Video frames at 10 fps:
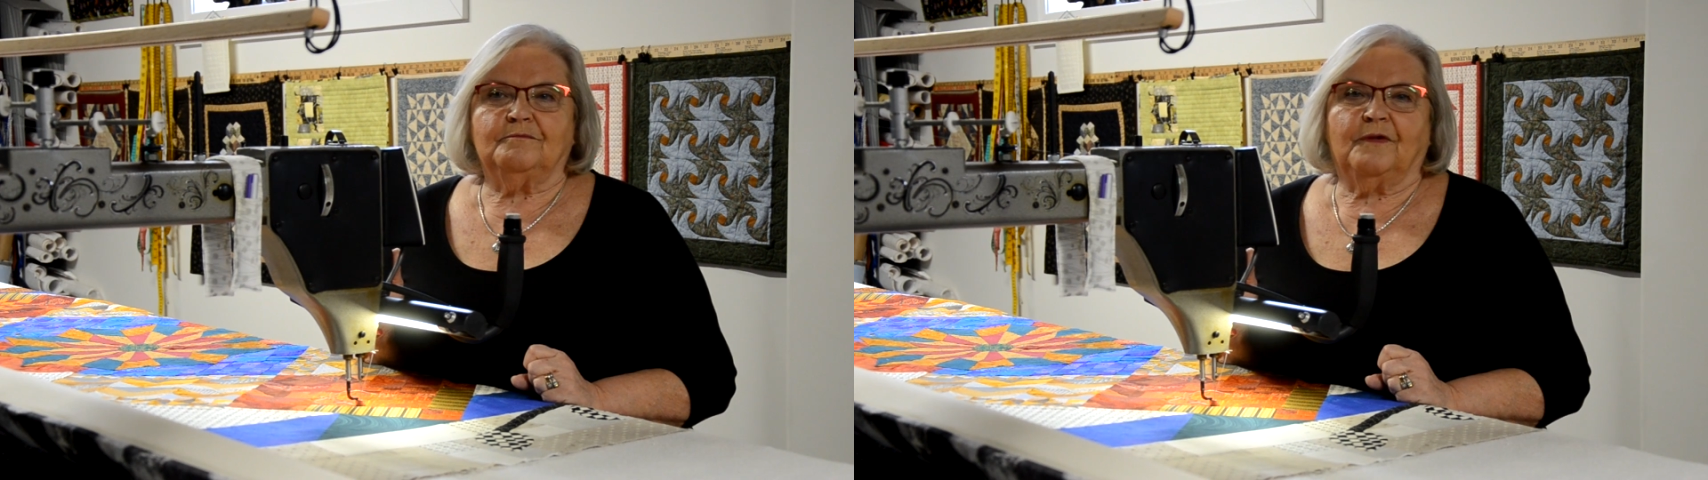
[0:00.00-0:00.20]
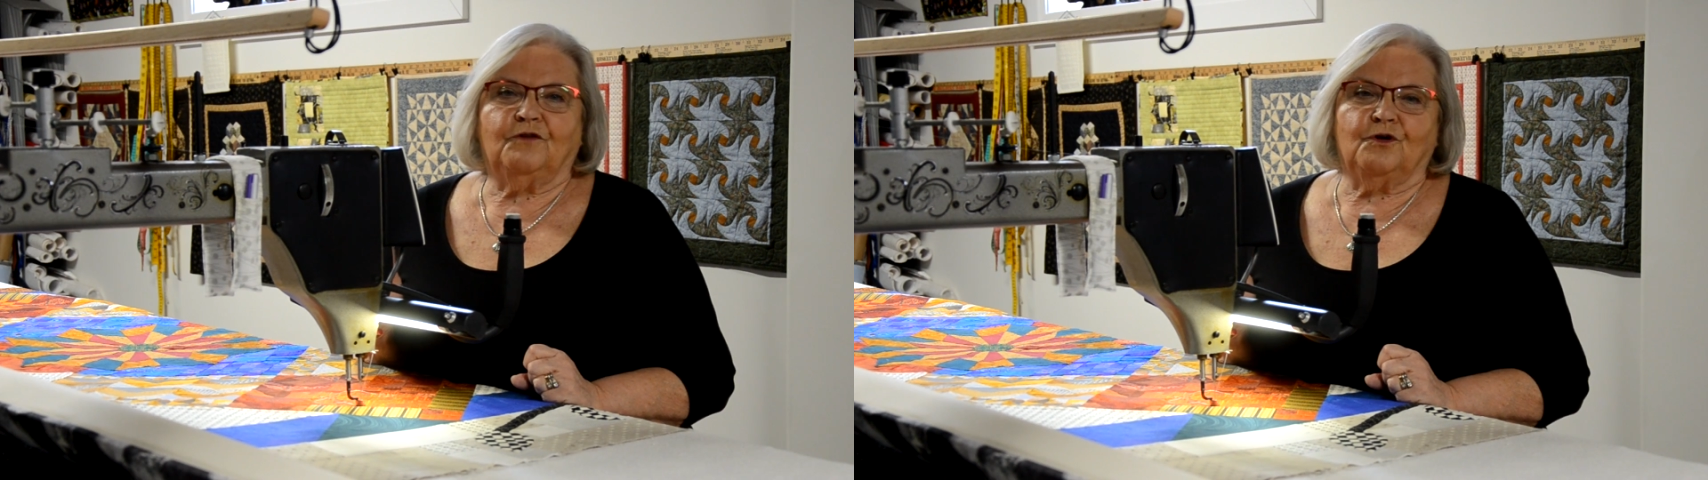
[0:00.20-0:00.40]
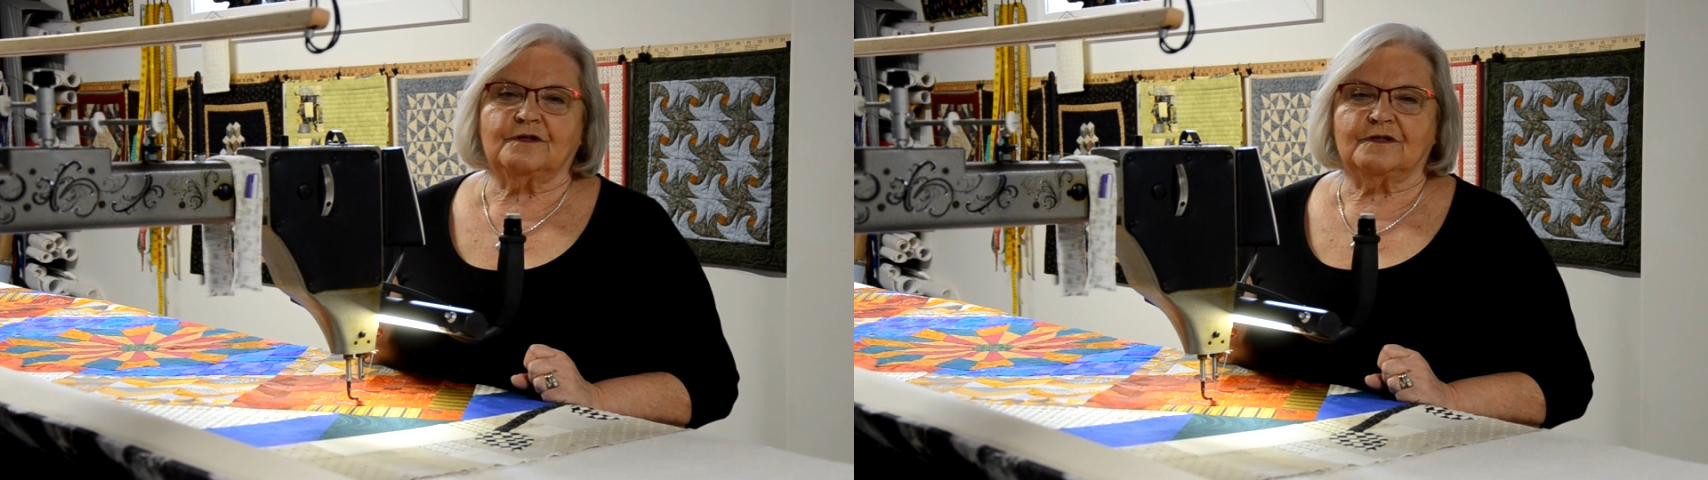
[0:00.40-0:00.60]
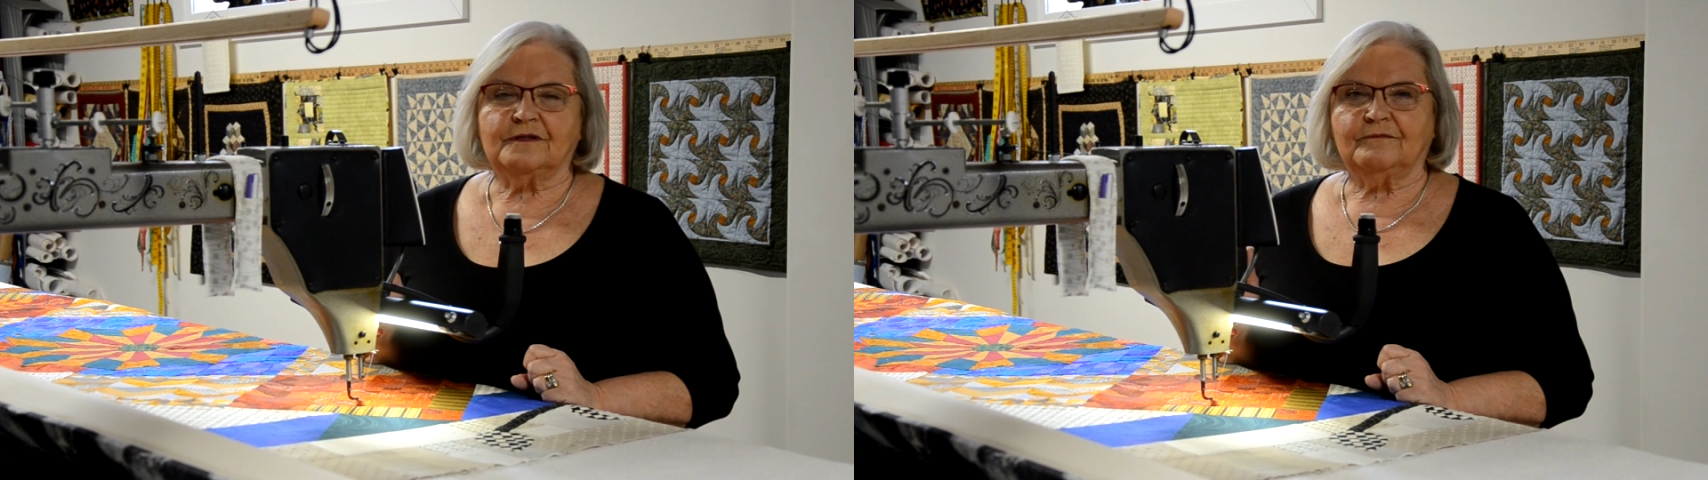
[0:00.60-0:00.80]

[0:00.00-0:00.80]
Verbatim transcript: of course